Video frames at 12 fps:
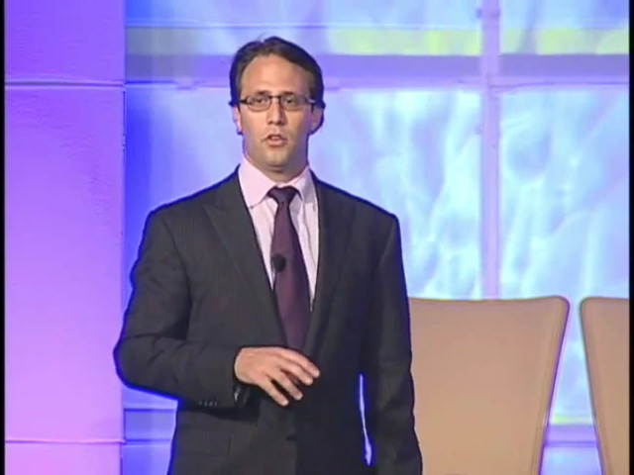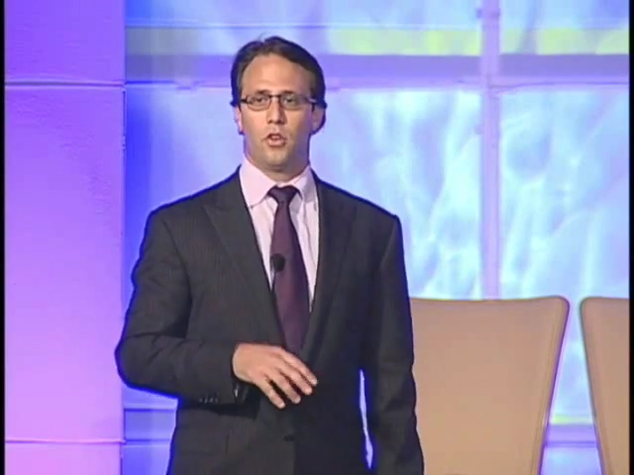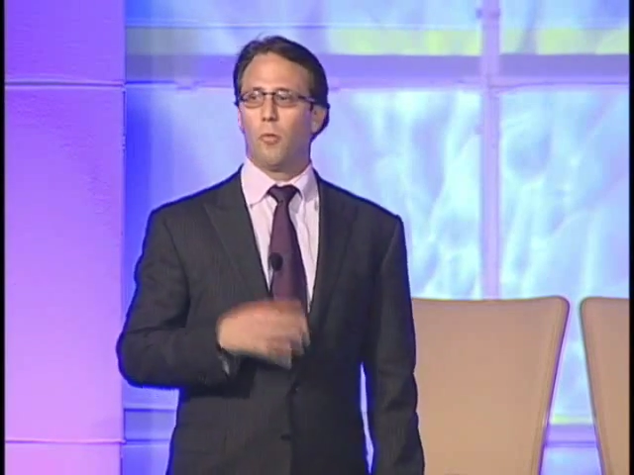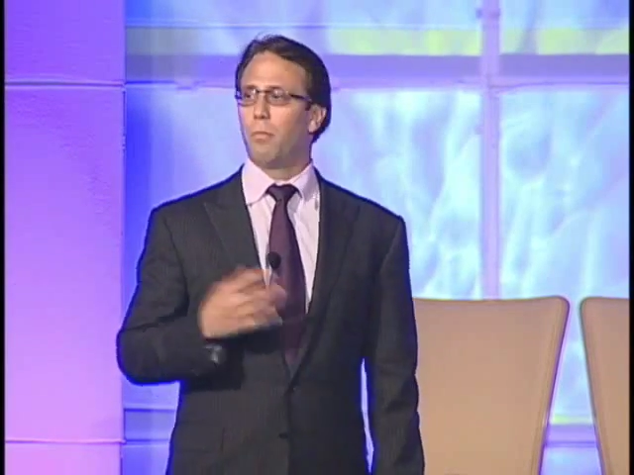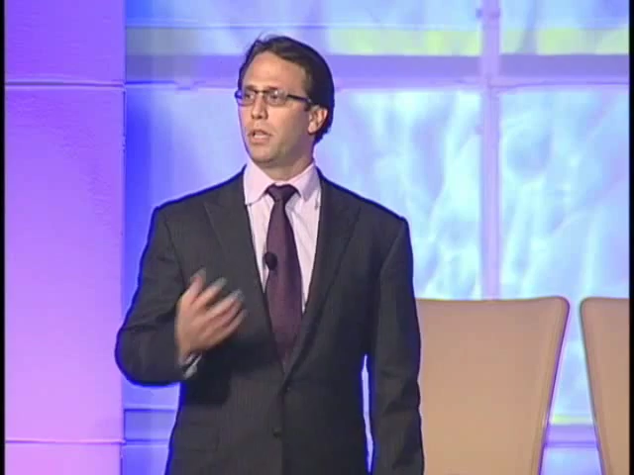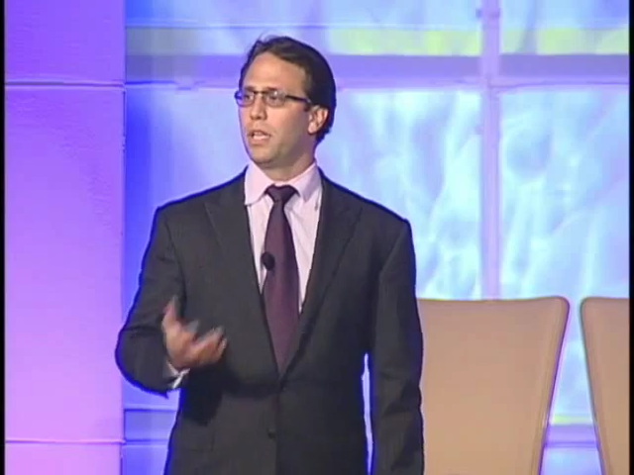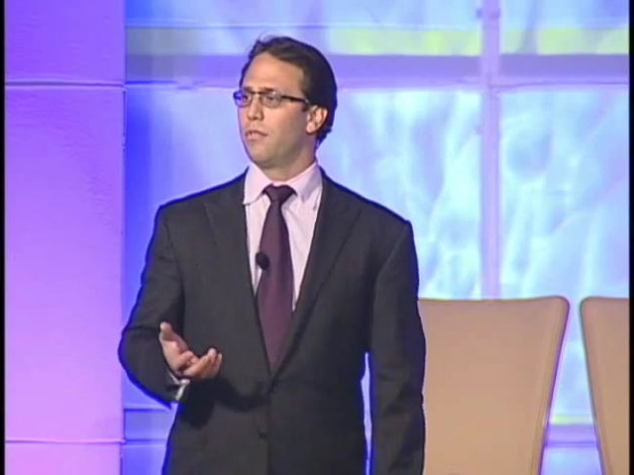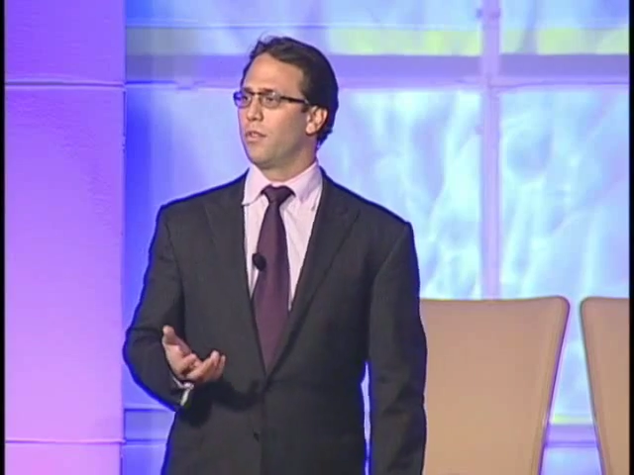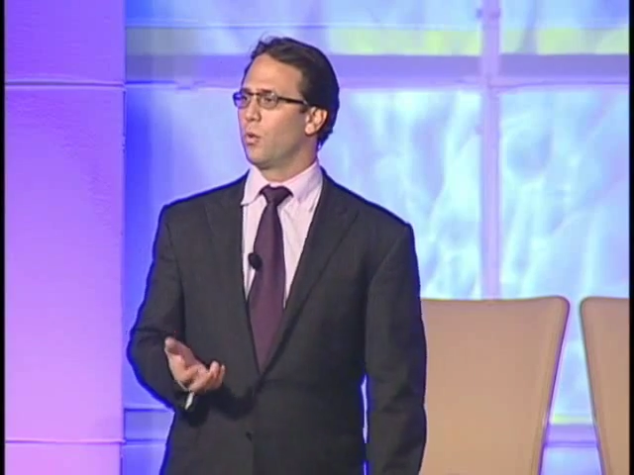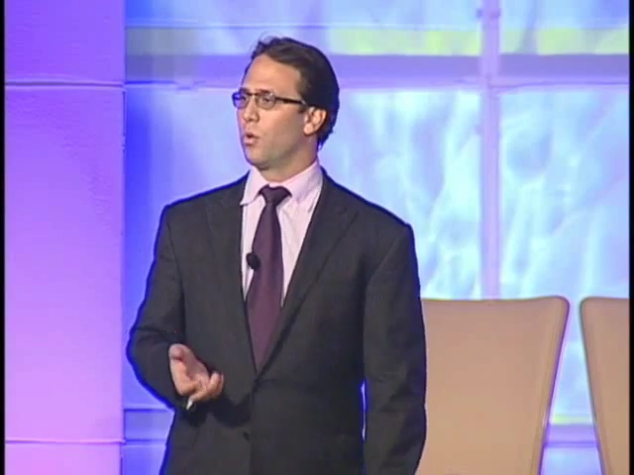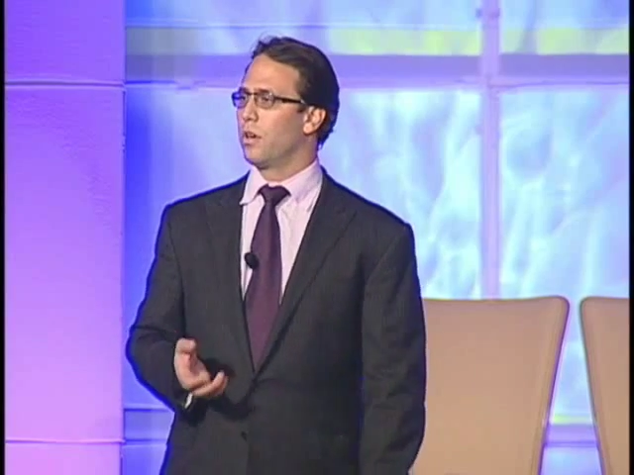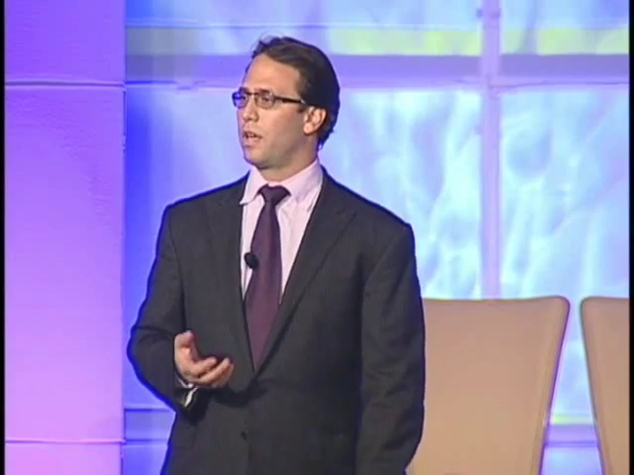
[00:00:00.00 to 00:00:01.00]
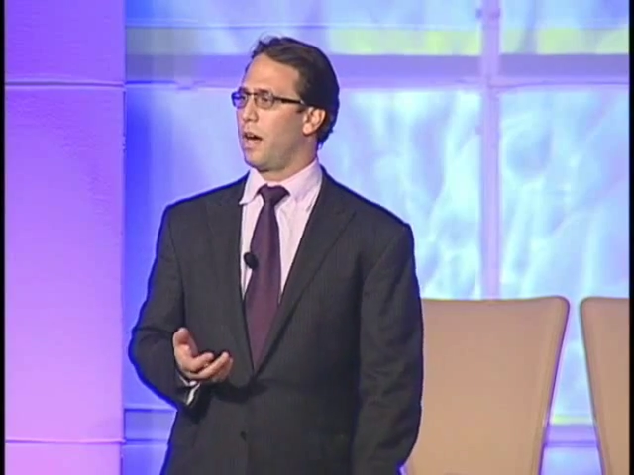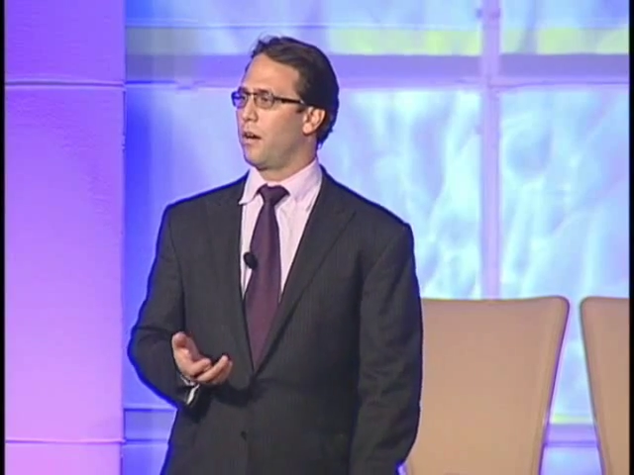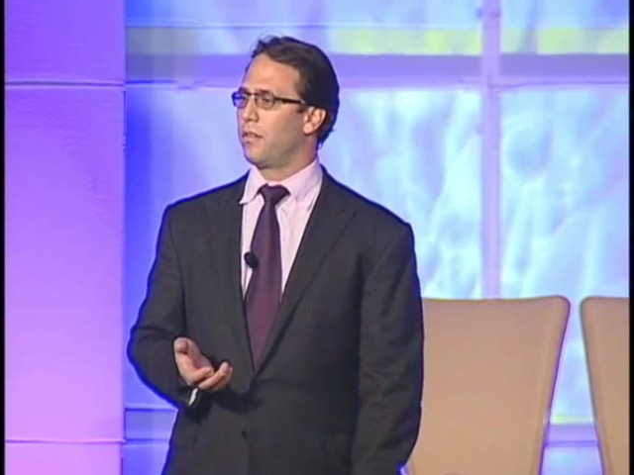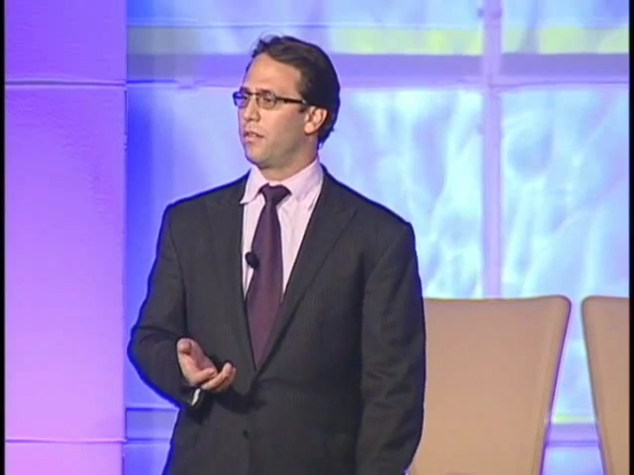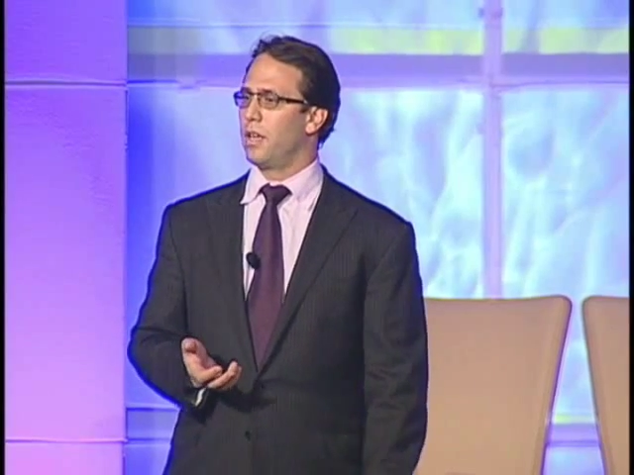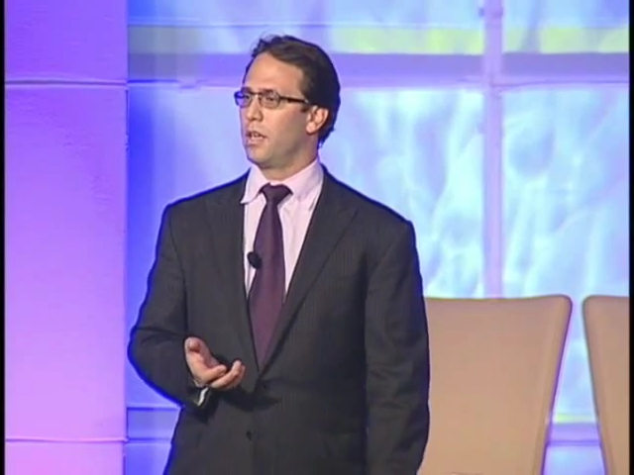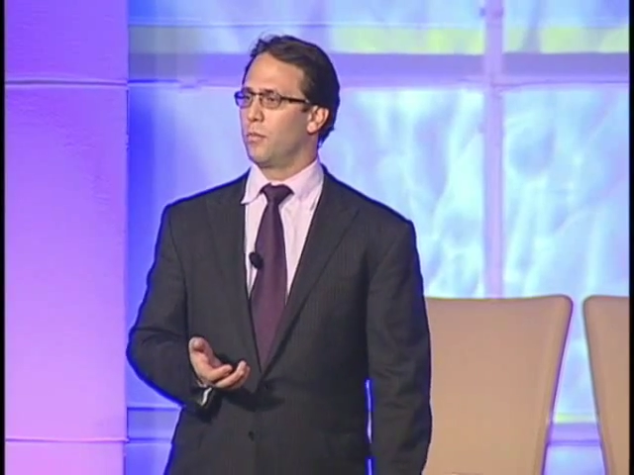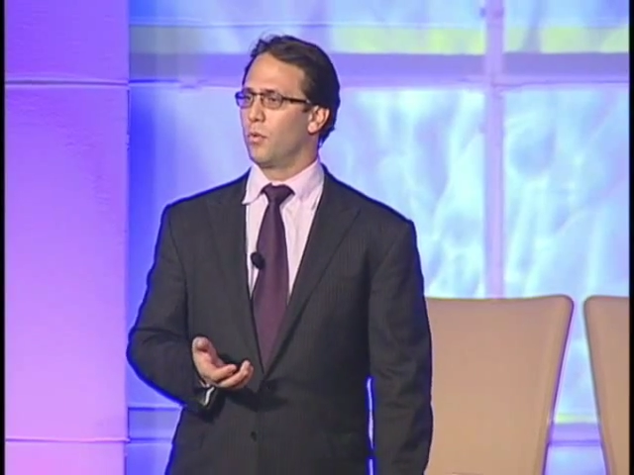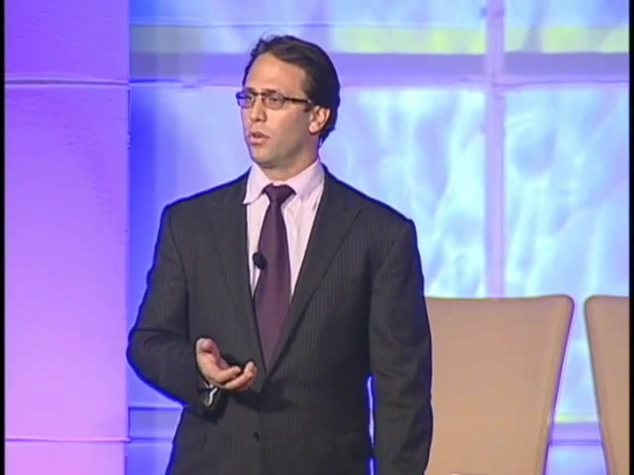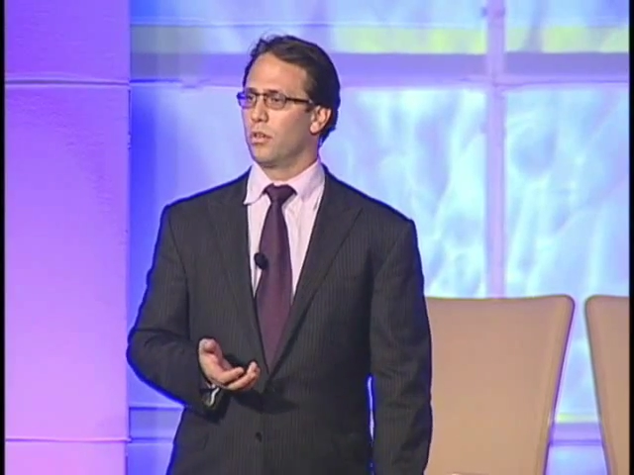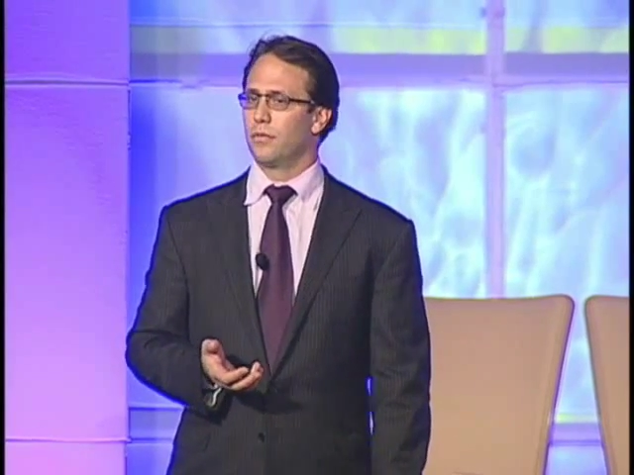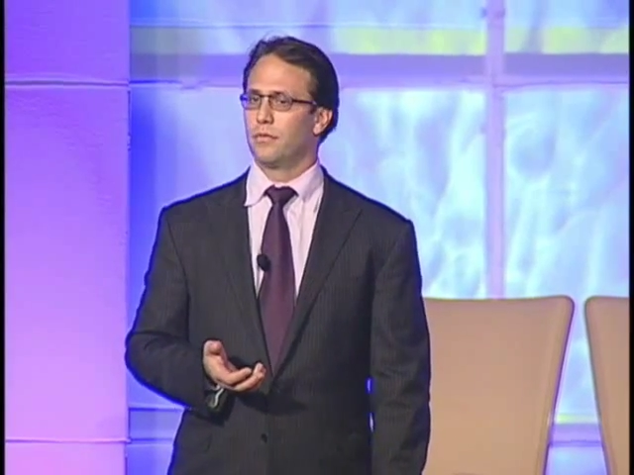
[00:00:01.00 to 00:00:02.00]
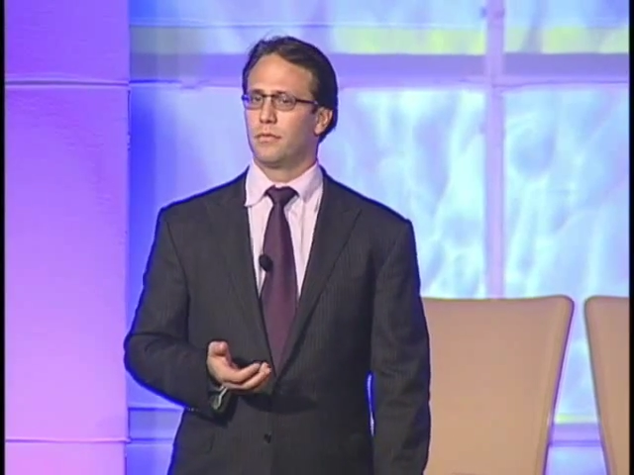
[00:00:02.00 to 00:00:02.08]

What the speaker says: don't believe in the word guarantee anymore.